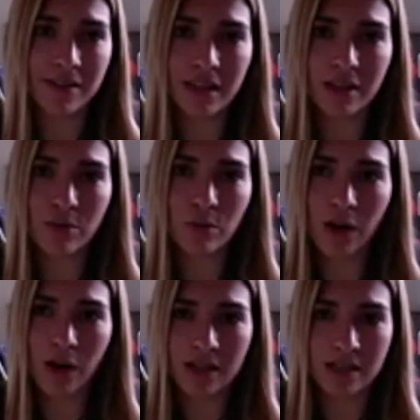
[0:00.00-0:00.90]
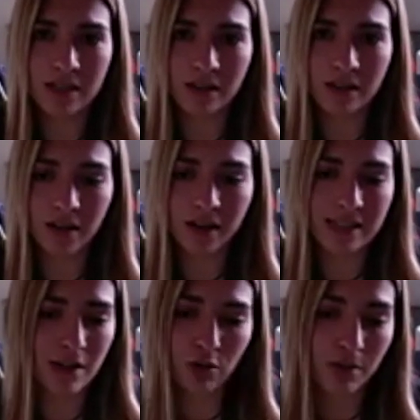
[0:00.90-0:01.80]
EU as
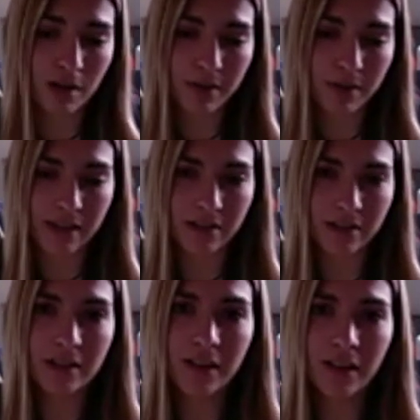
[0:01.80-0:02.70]
a global player.